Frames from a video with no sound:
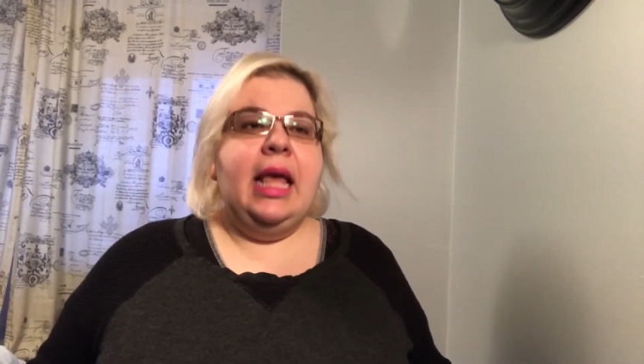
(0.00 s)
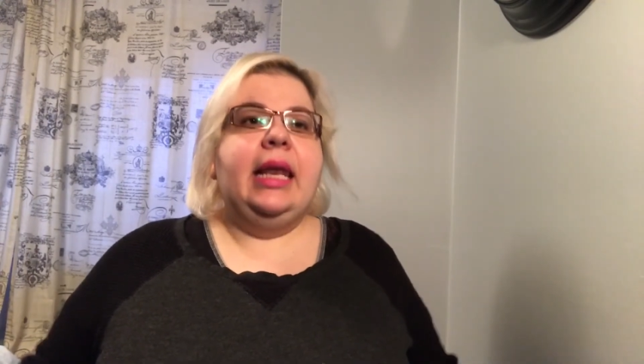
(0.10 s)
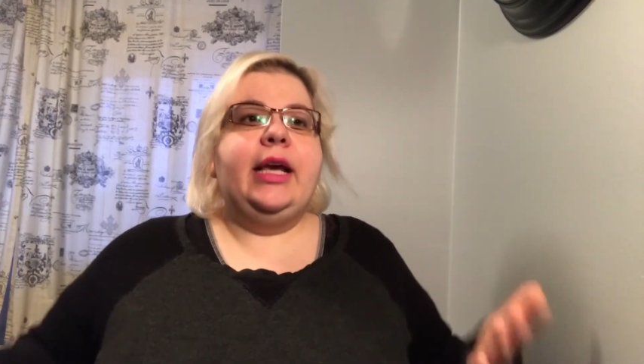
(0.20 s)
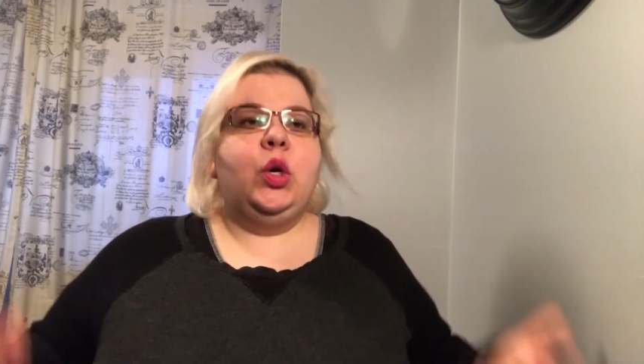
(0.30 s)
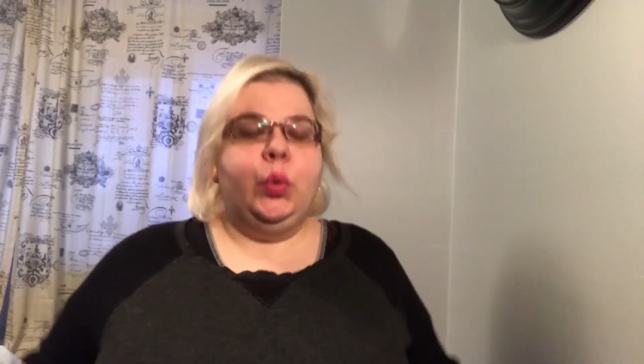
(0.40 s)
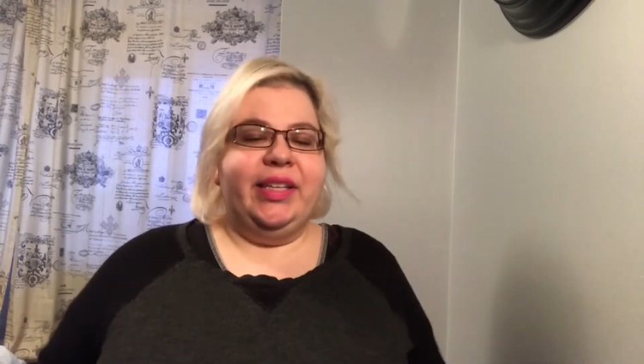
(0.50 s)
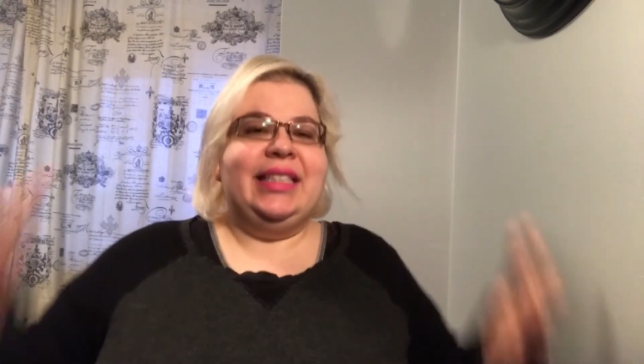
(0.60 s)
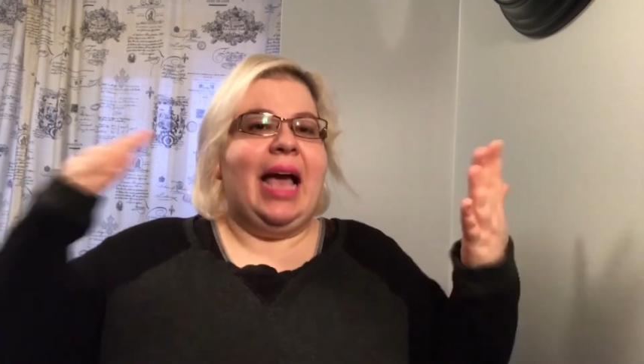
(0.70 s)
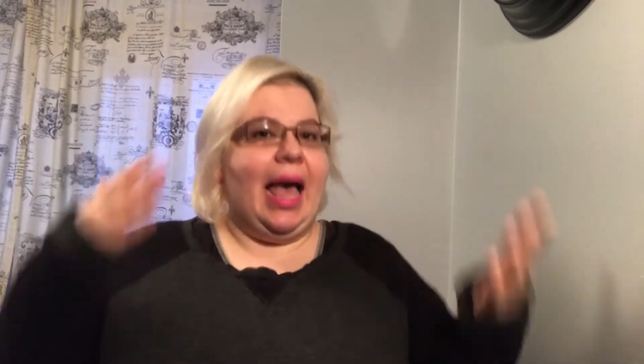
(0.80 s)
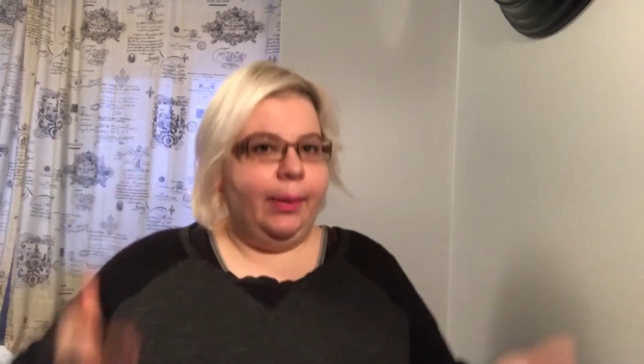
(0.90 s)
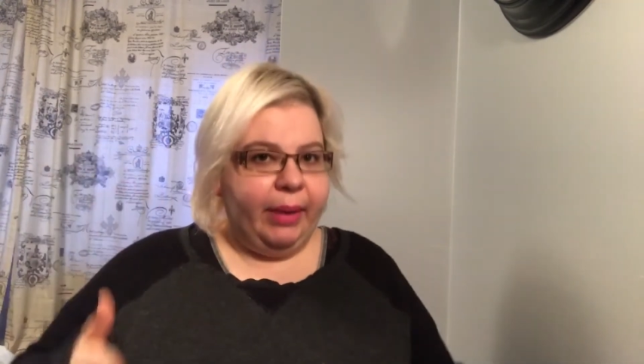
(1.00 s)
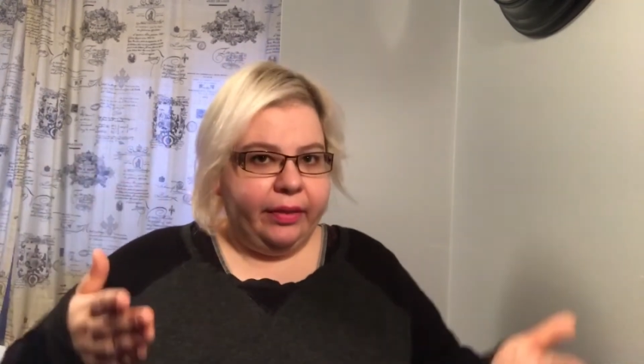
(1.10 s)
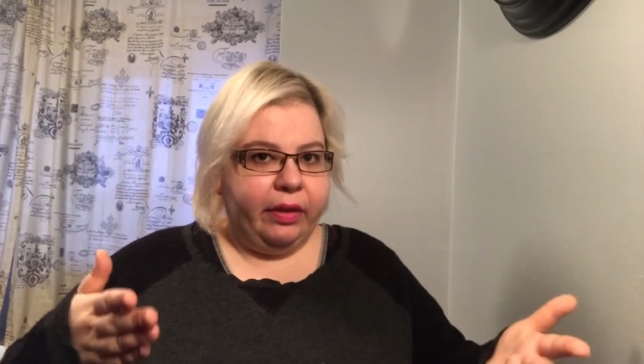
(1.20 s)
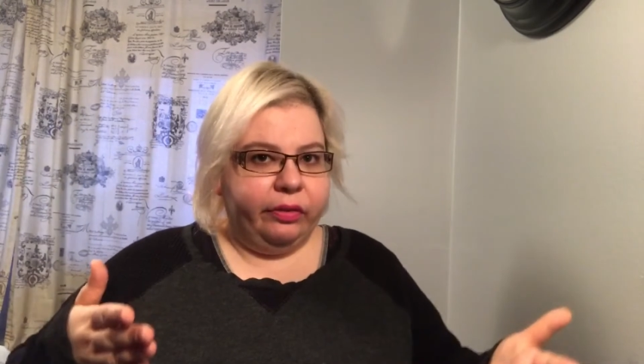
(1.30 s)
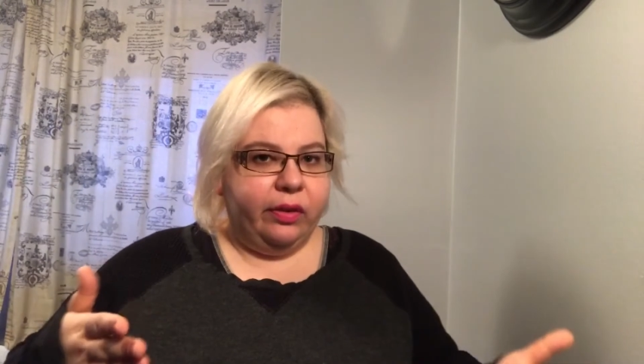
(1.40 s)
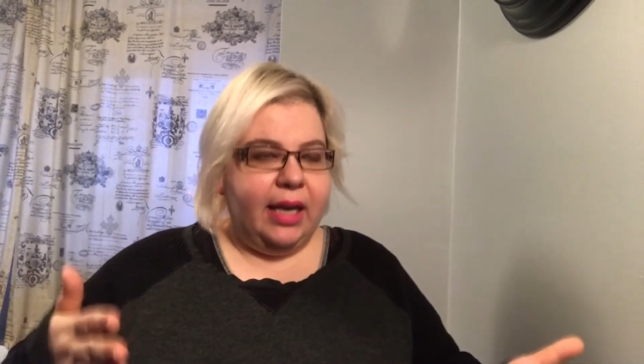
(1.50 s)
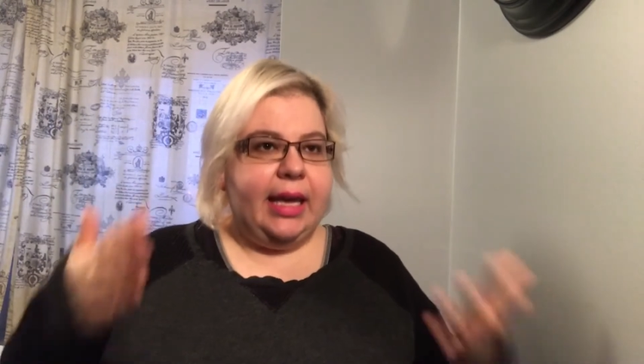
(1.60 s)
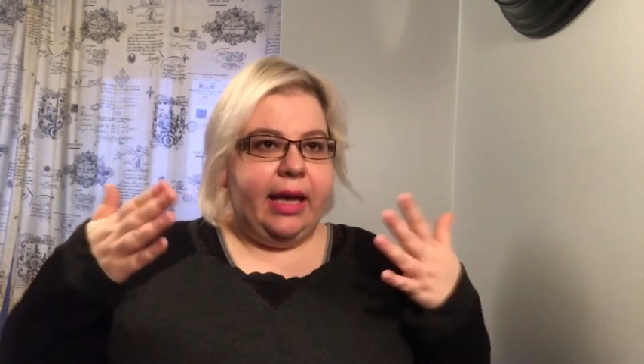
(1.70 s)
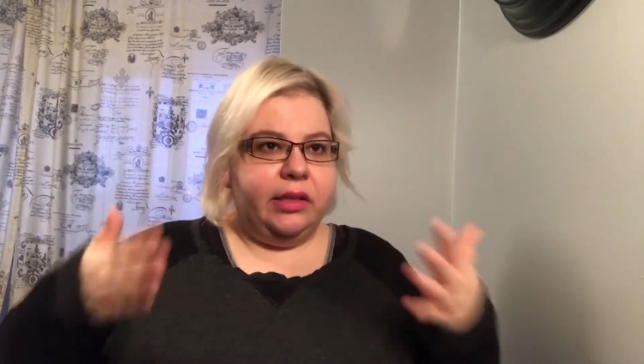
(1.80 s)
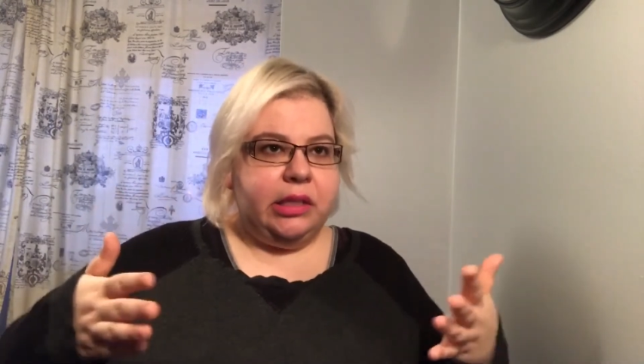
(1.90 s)
Like, who is timing this, I
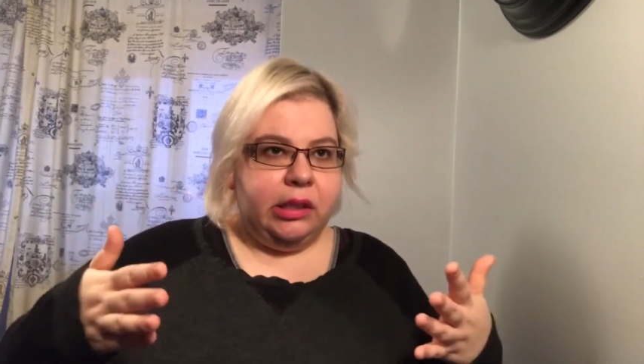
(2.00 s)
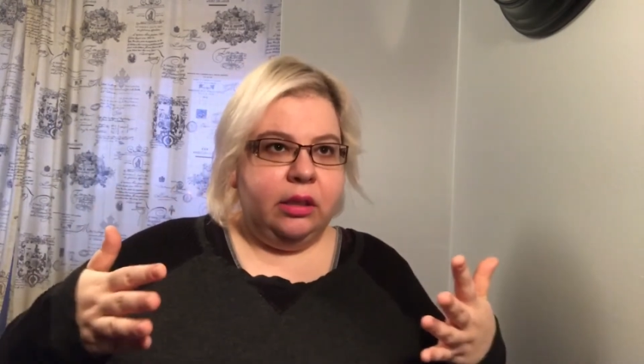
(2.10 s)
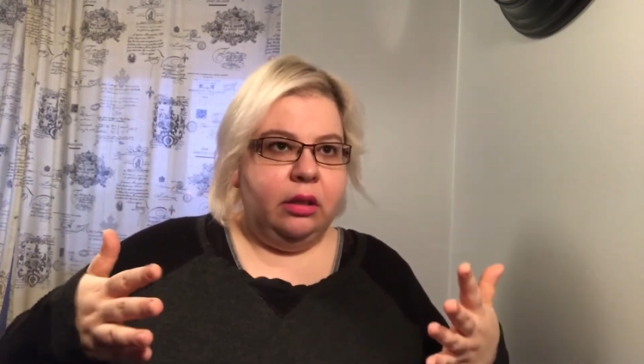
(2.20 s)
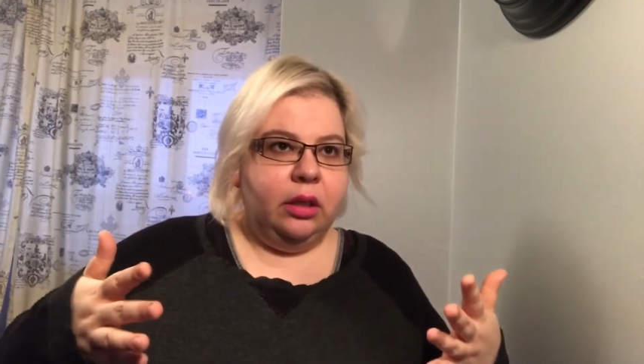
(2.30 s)
guess?